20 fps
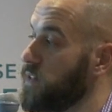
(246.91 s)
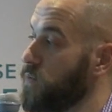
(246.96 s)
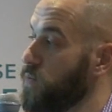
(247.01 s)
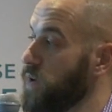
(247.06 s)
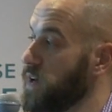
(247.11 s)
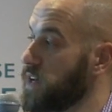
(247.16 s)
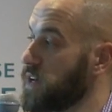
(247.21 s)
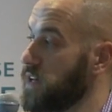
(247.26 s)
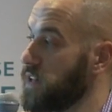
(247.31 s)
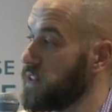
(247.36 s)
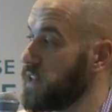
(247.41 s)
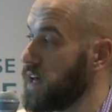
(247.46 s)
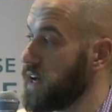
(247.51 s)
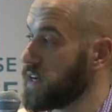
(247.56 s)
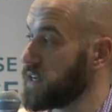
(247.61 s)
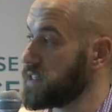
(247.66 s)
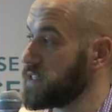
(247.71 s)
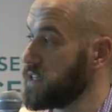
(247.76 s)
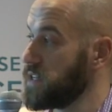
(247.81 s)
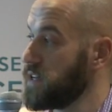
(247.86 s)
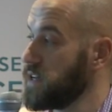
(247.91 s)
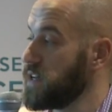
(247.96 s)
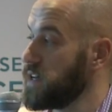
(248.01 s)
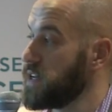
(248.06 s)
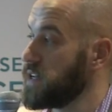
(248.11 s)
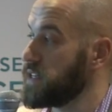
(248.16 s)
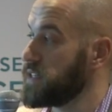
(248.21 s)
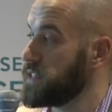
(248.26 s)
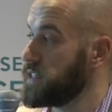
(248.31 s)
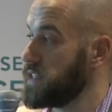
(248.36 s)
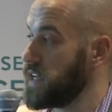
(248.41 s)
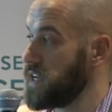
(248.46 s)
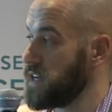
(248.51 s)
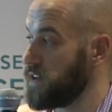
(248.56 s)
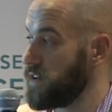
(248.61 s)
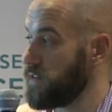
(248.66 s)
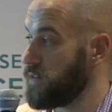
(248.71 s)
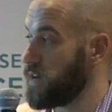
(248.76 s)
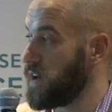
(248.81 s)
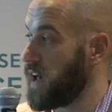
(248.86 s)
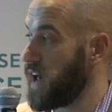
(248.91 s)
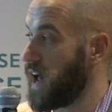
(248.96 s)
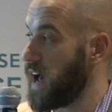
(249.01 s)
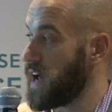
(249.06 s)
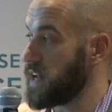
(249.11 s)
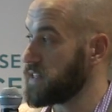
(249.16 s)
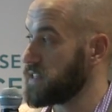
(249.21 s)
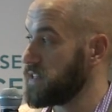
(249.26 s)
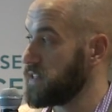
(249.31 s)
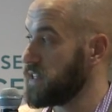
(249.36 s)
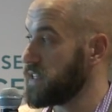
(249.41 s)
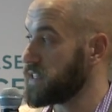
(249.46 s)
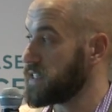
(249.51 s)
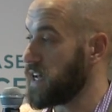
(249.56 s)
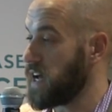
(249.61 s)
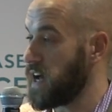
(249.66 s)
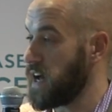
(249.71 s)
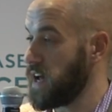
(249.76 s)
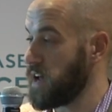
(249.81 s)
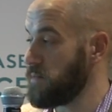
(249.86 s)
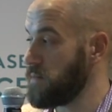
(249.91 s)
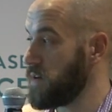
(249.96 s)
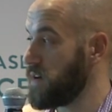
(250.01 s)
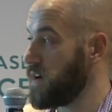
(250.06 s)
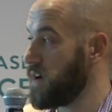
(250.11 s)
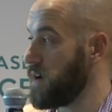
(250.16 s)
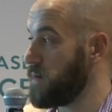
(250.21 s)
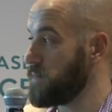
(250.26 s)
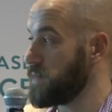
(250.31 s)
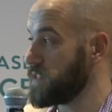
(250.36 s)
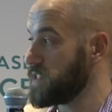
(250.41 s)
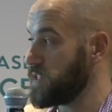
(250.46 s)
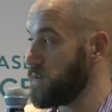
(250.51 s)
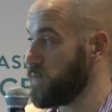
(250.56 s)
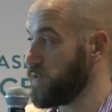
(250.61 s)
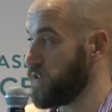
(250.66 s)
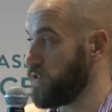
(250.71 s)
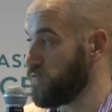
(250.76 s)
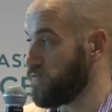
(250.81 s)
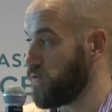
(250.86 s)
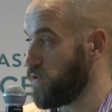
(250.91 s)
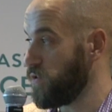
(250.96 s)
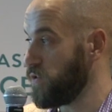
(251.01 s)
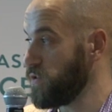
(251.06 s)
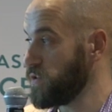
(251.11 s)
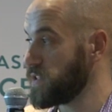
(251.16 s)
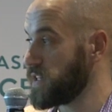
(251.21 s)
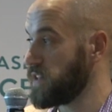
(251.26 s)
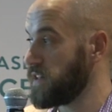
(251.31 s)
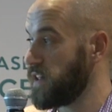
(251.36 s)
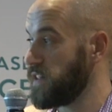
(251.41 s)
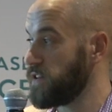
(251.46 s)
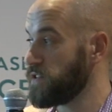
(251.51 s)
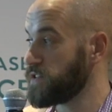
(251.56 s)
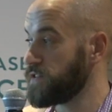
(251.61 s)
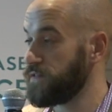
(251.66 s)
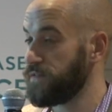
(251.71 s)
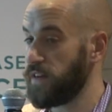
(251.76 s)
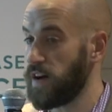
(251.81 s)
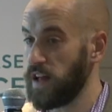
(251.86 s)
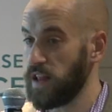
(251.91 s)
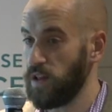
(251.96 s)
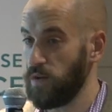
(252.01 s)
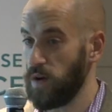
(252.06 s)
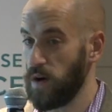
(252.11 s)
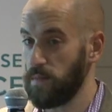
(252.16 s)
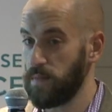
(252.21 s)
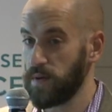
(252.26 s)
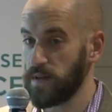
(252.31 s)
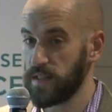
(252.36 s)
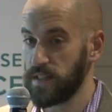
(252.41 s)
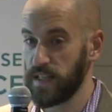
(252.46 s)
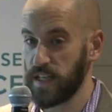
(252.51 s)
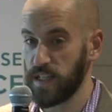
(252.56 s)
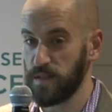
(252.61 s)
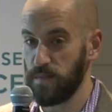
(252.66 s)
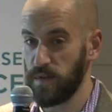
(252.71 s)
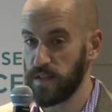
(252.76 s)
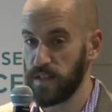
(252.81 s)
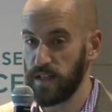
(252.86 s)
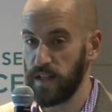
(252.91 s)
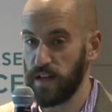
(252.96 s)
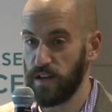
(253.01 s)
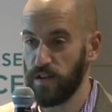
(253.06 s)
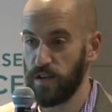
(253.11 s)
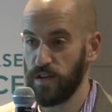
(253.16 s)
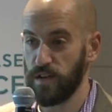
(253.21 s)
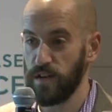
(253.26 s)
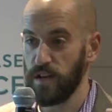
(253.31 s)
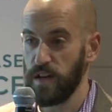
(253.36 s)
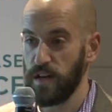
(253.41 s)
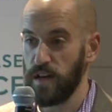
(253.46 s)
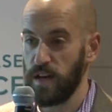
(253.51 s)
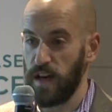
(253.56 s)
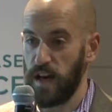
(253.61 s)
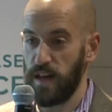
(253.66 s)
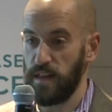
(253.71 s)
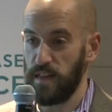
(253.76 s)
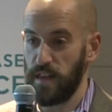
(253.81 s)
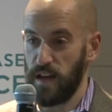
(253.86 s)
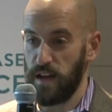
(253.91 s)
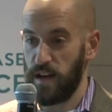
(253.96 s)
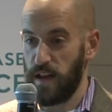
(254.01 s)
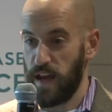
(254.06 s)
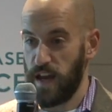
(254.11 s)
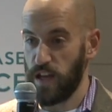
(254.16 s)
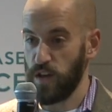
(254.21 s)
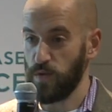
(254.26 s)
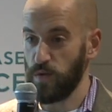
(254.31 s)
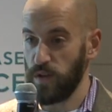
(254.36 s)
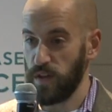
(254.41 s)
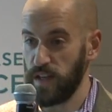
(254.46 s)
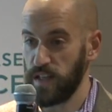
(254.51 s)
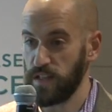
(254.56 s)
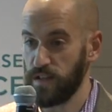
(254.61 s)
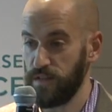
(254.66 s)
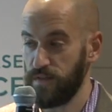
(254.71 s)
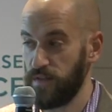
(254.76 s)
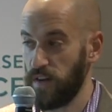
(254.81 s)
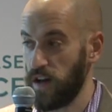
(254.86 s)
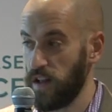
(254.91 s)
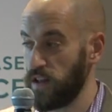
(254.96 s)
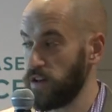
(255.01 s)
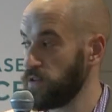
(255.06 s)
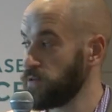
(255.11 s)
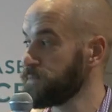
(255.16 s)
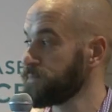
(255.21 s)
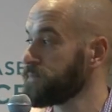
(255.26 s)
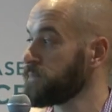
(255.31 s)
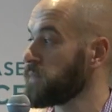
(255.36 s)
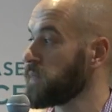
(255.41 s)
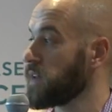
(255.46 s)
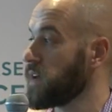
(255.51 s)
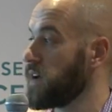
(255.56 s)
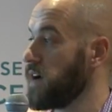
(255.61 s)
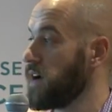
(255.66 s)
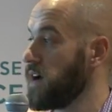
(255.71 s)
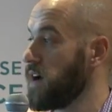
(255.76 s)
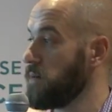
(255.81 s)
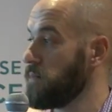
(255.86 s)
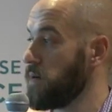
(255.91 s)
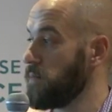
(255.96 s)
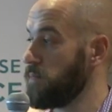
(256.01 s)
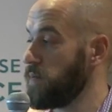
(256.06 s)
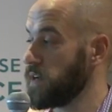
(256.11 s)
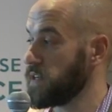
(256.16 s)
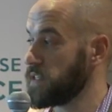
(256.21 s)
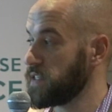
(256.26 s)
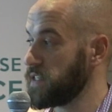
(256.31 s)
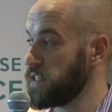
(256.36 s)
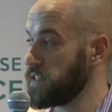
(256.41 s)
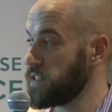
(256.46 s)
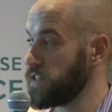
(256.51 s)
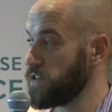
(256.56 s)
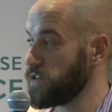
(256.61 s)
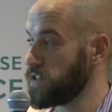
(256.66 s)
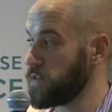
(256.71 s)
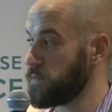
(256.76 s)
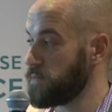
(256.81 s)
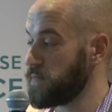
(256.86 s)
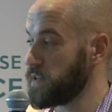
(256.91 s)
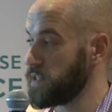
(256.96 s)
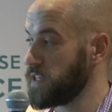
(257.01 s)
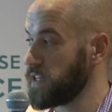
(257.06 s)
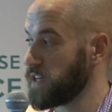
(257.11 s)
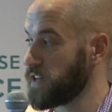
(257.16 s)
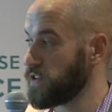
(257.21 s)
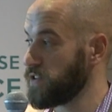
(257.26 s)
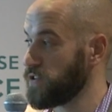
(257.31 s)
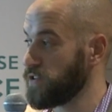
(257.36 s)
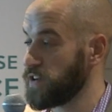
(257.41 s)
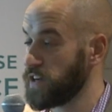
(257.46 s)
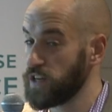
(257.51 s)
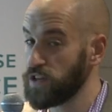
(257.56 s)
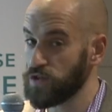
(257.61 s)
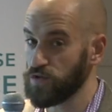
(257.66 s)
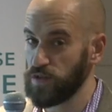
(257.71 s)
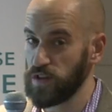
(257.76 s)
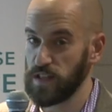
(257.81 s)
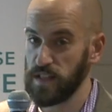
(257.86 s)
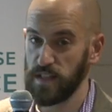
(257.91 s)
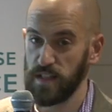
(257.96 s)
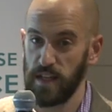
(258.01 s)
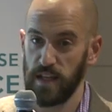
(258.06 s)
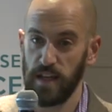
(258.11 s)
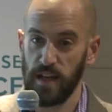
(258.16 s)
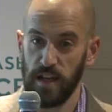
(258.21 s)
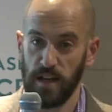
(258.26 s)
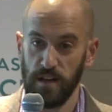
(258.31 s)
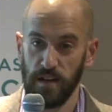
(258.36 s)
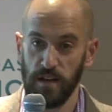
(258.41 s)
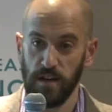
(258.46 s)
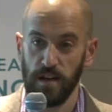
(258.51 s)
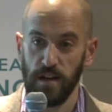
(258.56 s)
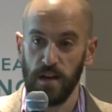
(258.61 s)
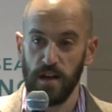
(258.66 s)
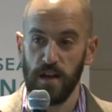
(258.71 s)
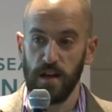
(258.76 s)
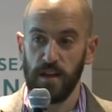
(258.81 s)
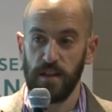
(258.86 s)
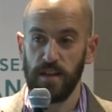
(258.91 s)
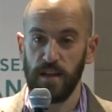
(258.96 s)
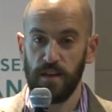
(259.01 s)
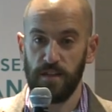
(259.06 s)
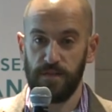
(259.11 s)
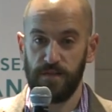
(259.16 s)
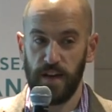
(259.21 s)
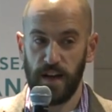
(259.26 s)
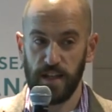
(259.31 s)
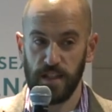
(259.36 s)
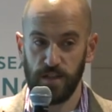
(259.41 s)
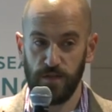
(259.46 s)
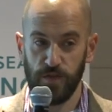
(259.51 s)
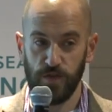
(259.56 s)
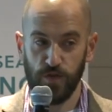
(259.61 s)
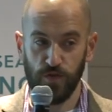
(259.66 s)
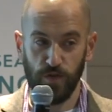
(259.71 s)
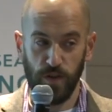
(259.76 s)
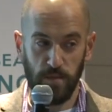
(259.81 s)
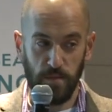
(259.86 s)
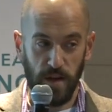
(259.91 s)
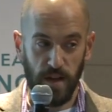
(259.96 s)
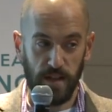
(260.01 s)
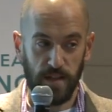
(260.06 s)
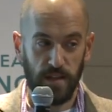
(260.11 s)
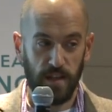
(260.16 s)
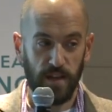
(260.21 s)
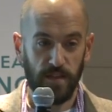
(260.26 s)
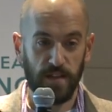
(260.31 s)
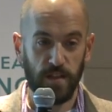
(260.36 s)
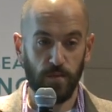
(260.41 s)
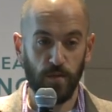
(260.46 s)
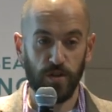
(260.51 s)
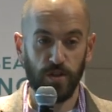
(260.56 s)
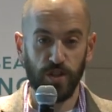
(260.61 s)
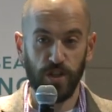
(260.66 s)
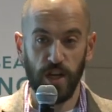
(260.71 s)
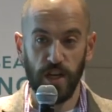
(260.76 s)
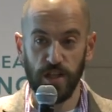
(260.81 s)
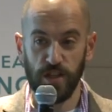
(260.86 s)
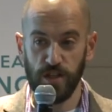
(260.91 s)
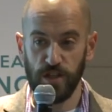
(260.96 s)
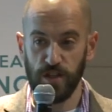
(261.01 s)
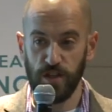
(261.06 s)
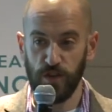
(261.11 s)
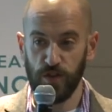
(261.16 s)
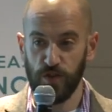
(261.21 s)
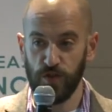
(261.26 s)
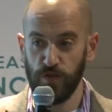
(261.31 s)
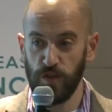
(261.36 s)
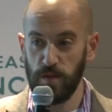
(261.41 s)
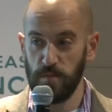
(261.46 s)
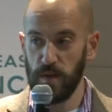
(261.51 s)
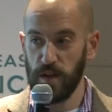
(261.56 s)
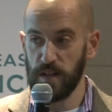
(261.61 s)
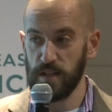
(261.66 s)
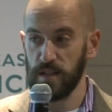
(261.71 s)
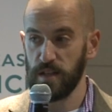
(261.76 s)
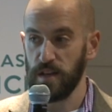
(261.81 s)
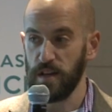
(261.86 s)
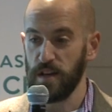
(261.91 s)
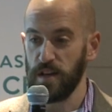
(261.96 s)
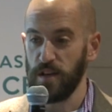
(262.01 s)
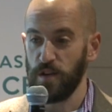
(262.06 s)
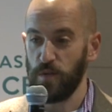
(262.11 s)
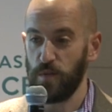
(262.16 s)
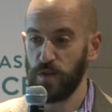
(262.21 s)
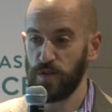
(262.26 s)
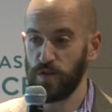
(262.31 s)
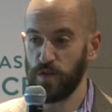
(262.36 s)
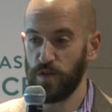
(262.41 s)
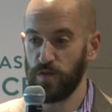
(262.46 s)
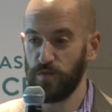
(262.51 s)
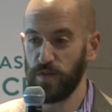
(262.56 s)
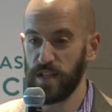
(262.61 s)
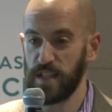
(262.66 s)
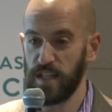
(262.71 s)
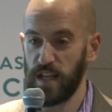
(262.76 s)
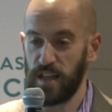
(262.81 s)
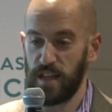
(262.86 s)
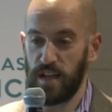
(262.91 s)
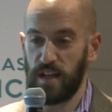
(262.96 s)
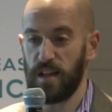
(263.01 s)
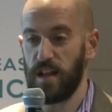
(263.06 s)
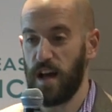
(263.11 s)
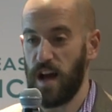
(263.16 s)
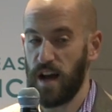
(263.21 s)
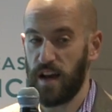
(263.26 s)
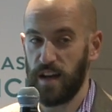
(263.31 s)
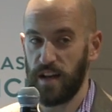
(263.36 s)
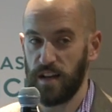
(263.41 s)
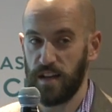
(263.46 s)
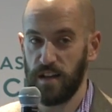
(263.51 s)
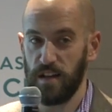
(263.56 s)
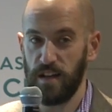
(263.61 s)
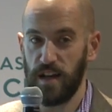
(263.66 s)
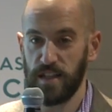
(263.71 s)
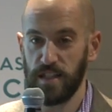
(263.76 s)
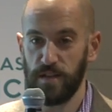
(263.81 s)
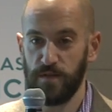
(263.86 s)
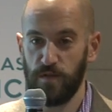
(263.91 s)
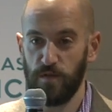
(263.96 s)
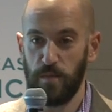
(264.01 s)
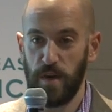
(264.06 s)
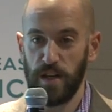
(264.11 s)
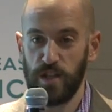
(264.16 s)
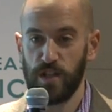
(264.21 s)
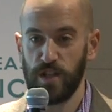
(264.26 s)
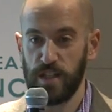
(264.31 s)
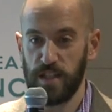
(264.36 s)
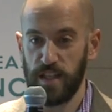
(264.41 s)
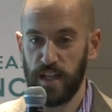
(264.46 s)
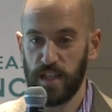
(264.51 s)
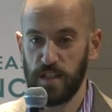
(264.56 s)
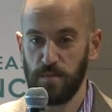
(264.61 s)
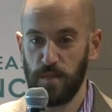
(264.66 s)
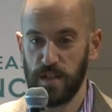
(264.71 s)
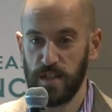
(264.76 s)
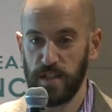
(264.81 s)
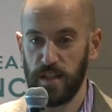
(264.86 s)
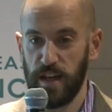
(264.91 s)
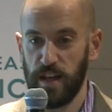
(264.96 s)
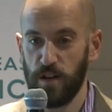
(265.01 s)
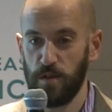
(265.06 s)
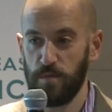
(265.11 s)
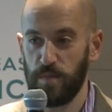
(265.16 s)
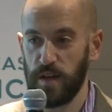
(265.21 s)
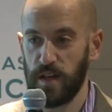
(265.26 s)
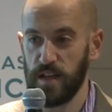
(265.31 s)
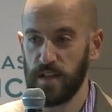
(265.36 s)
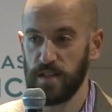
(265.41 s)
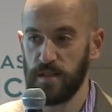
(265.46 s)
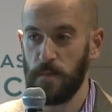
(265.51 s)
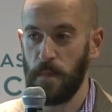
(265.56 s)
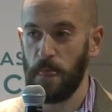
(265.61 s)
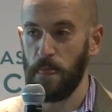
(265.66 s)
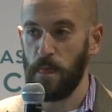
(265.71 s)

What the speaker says: We collect data at the time that someone enrolls, and then there's follow-up 6 months later and then annually to follow. But since there's a particular interest in the effects of treatment, if someone changes their treatment, we sort of reset the clock and collect information 6 months later because